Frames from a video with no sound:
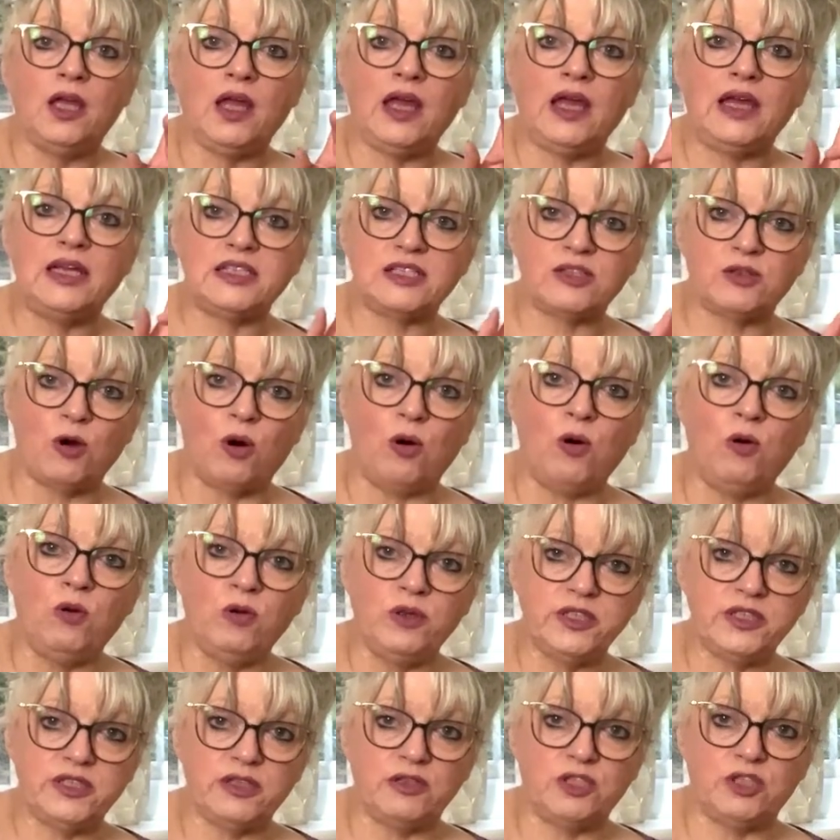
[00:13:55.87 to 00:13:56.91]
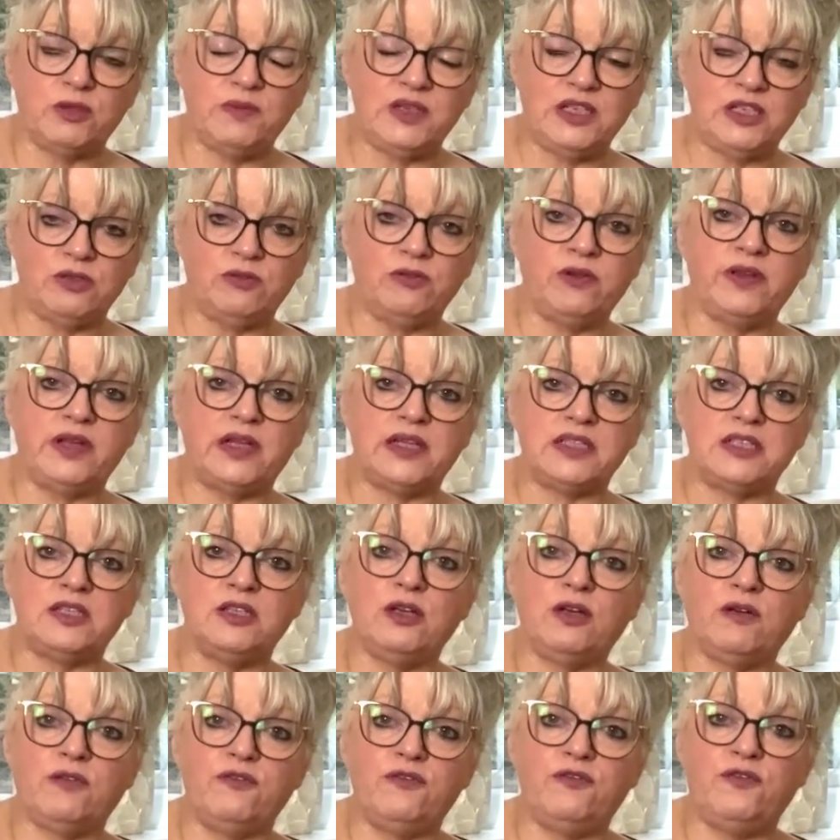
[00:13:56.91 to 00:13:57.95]
it's got all the social media on there, so
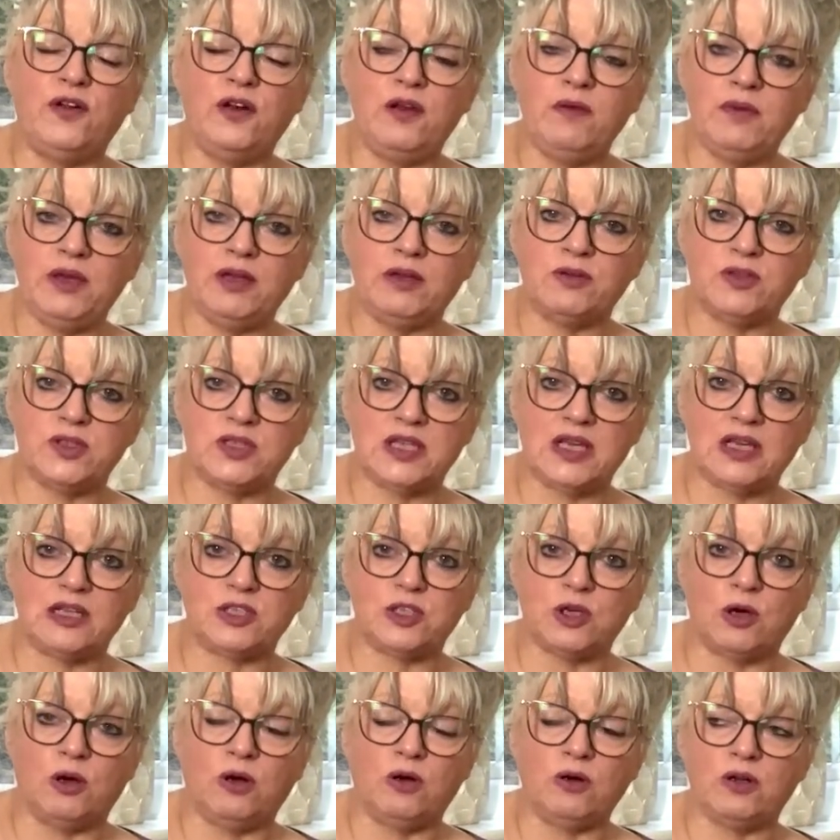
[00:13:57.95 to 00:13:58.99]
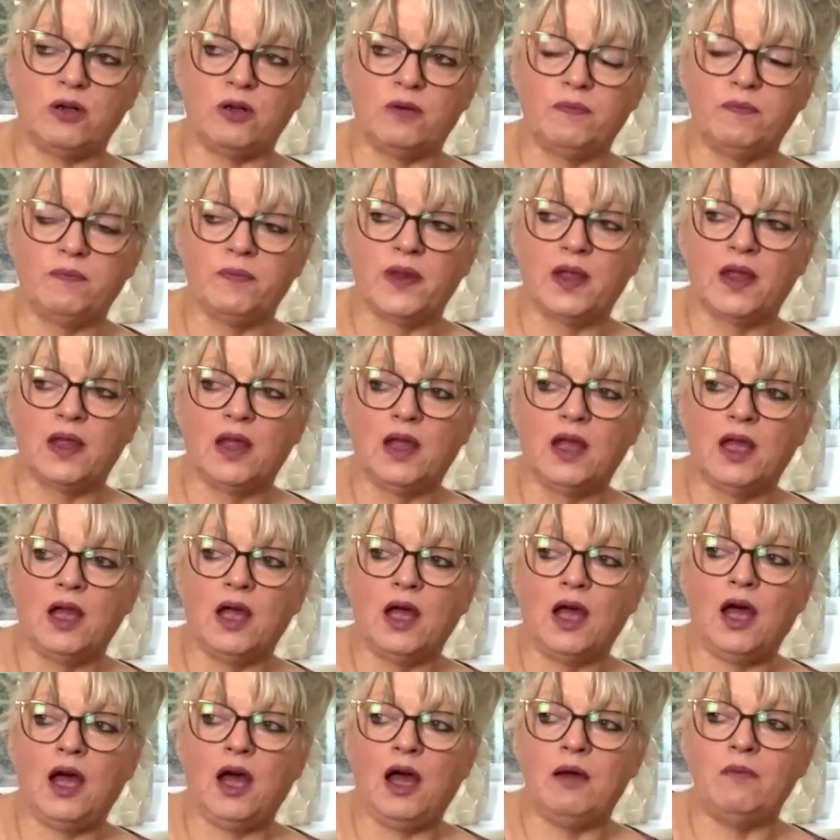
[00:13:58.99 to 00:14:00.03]
you can follow me on TikTok.
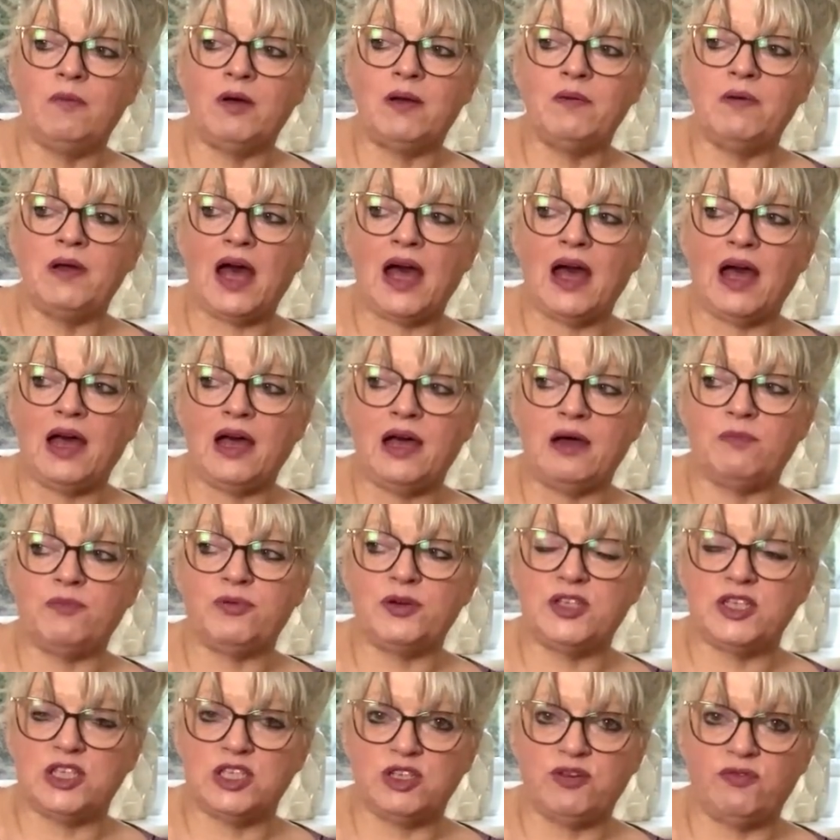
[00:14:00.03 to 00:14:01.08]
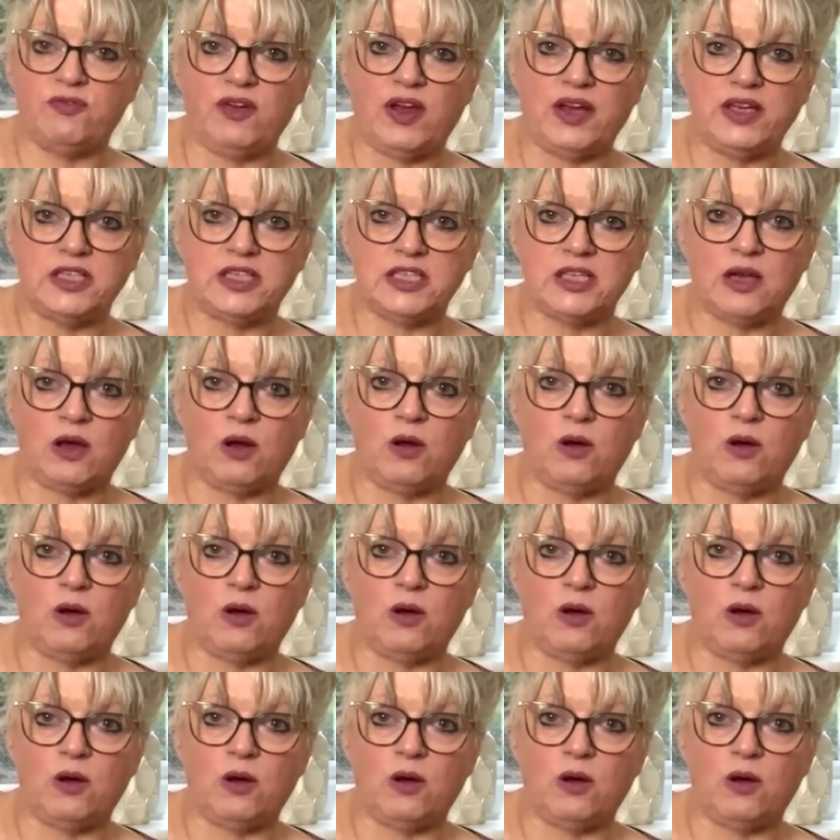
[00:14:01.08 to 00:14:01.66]
I'm at British Inventor